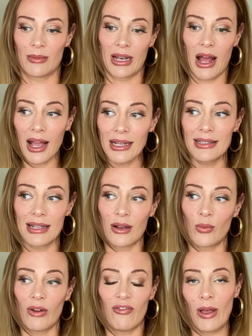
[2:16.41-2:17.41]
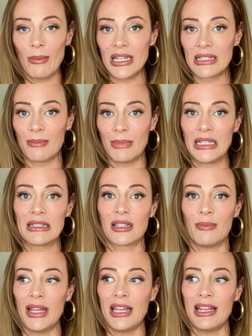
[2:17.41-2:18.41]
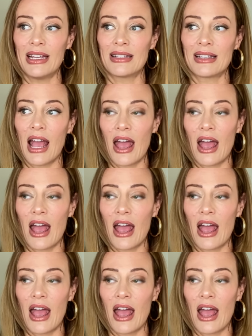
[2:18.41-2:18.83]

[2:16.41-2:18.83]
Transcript: and I said what feminism means to me is